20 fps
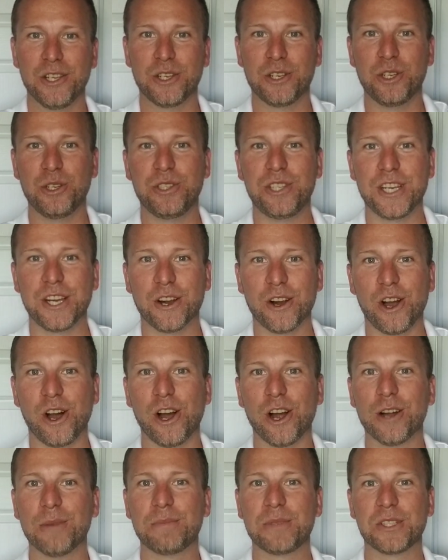You're using your
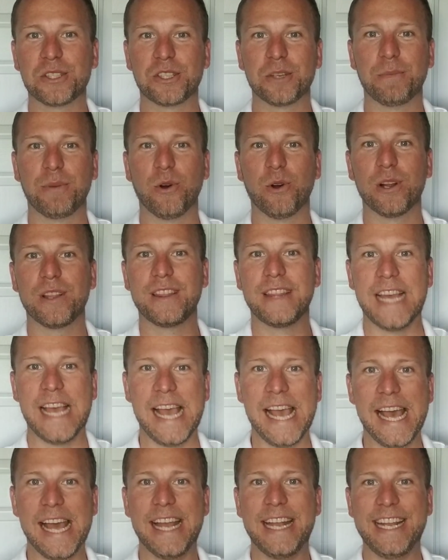arm to support the
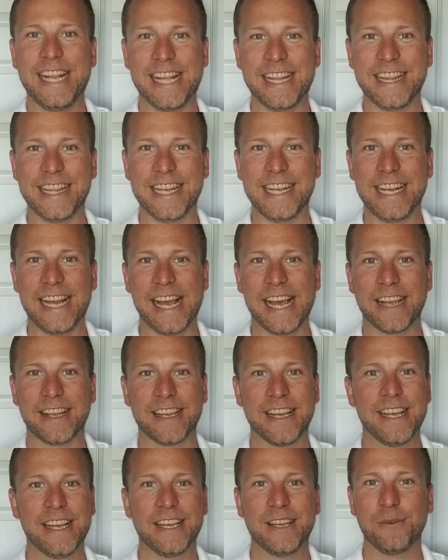head in the
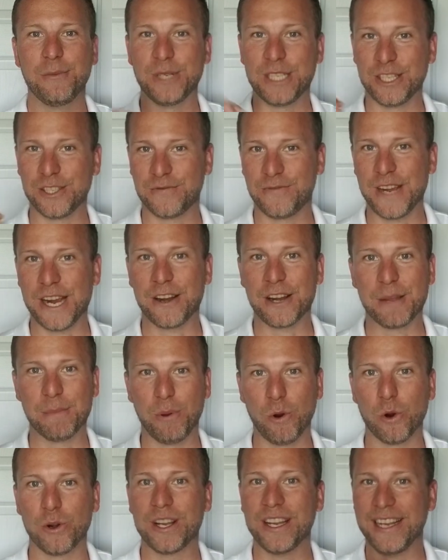neck, which is very
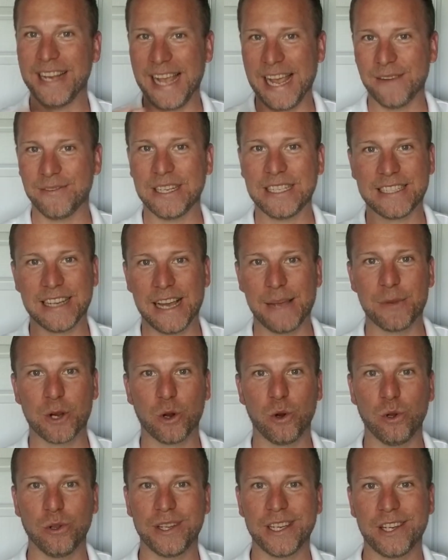important in every time you're
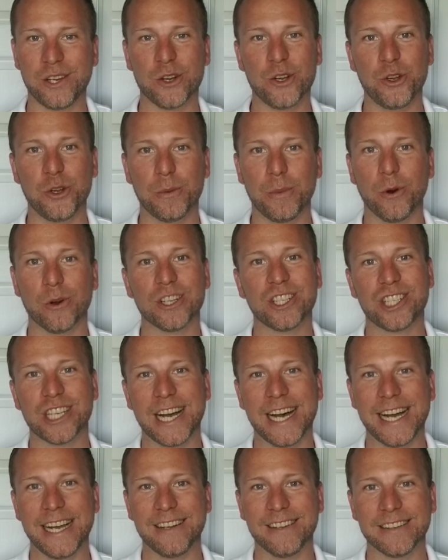holding your newborn
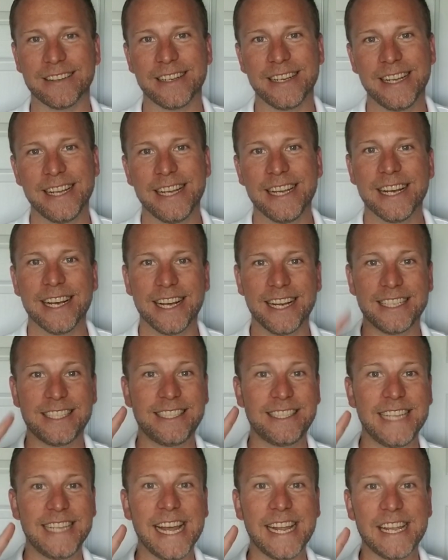child. A
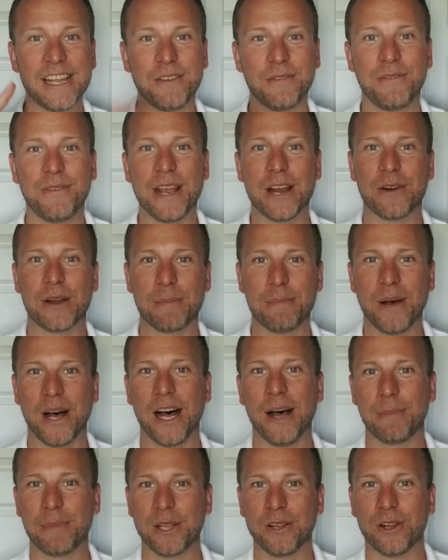second very
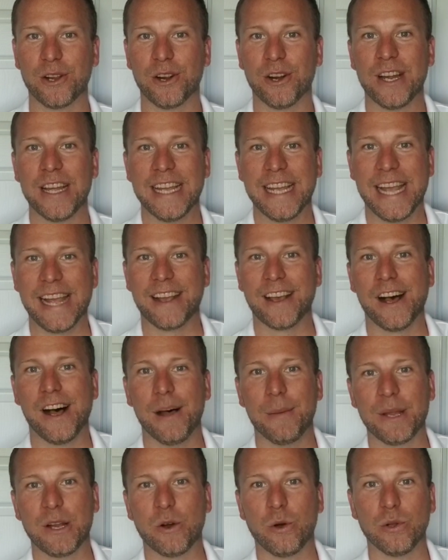popular and
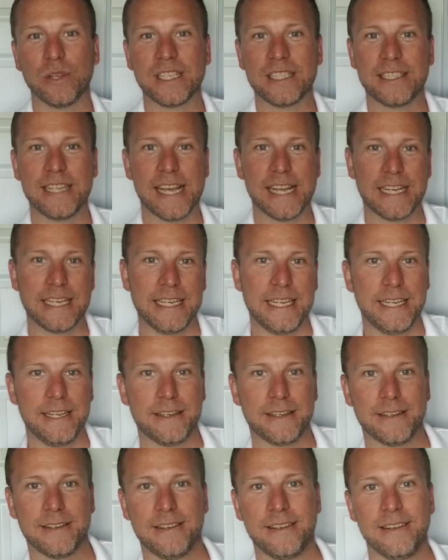common holding
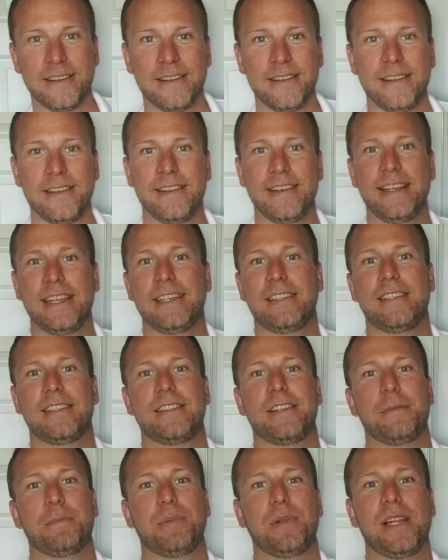technique is to
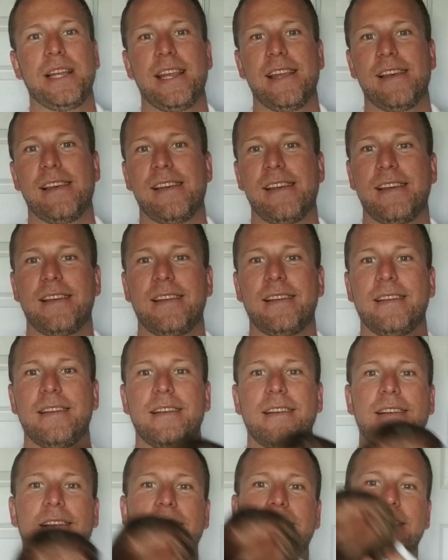simply
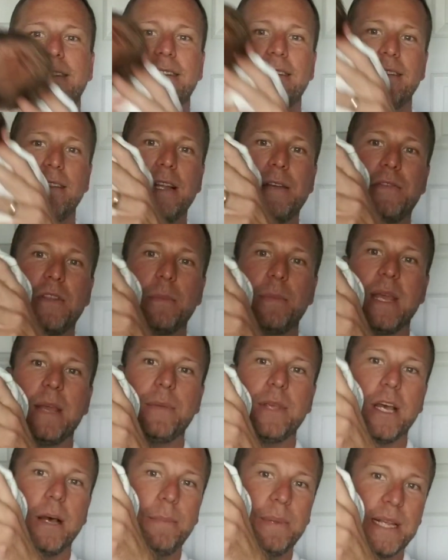lift the
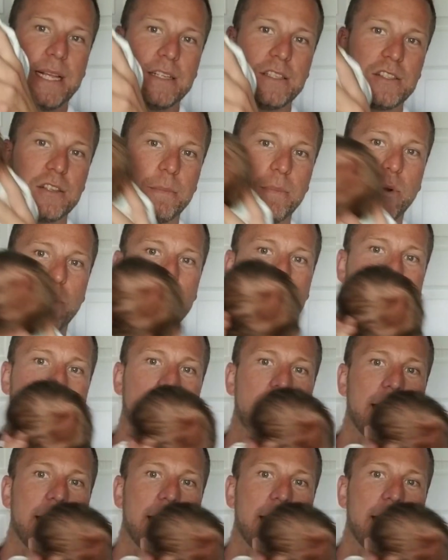baby up again, supporting the